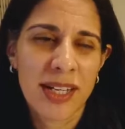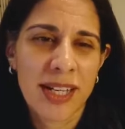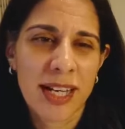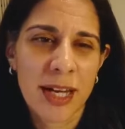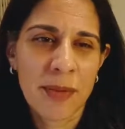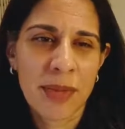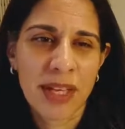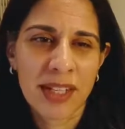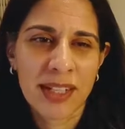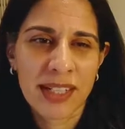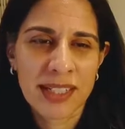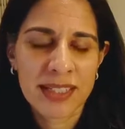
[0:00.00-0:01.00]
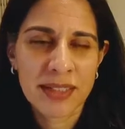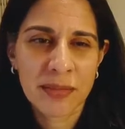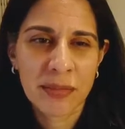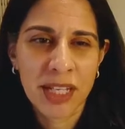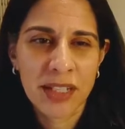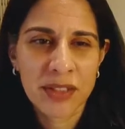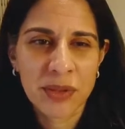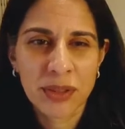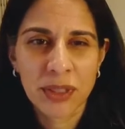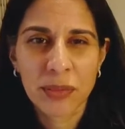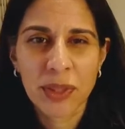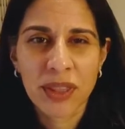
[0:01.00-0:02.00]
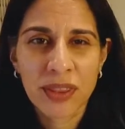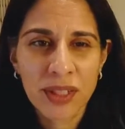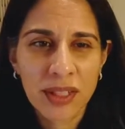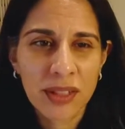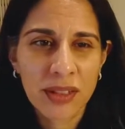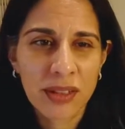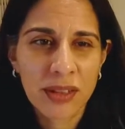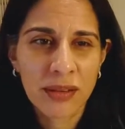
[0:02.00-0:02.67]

um, and has made us really rethink